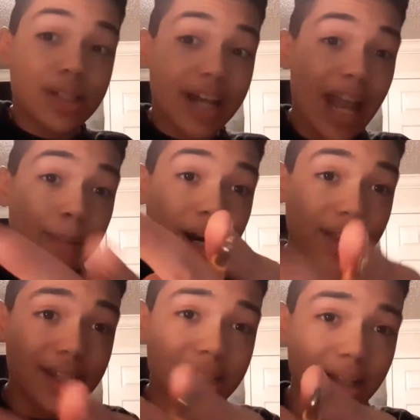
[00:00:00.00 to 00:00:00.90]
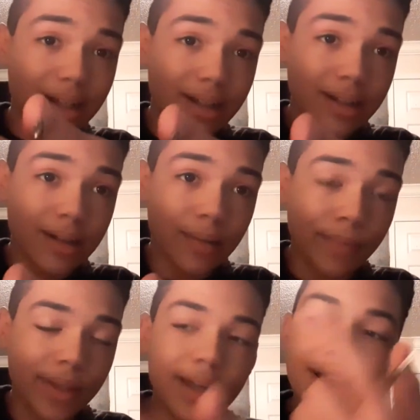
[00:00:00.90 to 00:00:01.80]
that came out of this thing,
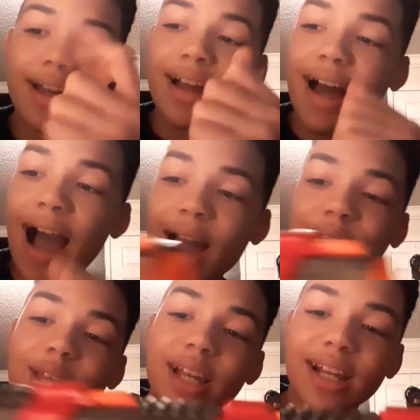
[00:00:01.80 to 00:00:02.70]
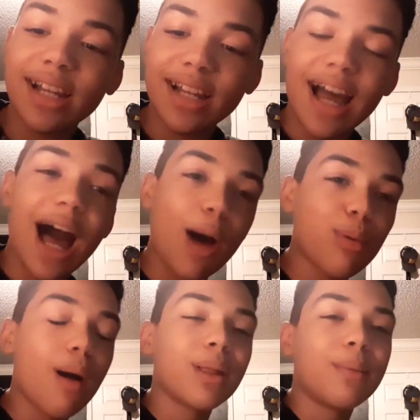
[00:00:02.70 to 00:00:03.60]
I think I'll
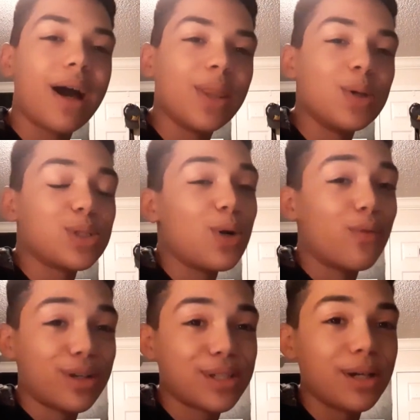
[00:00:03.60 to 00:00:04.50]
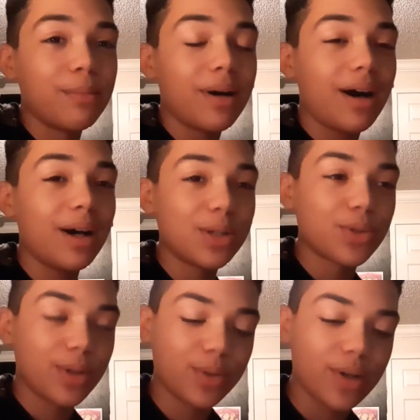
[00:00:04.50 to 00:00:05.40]
probably buy those over some
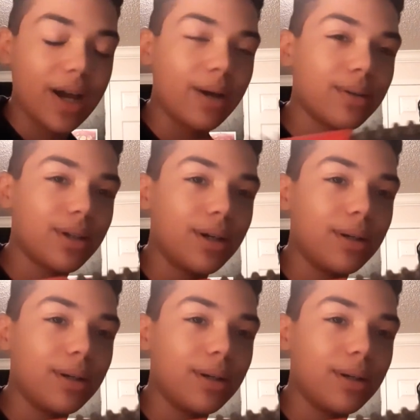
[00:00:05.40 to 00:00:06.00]
100 round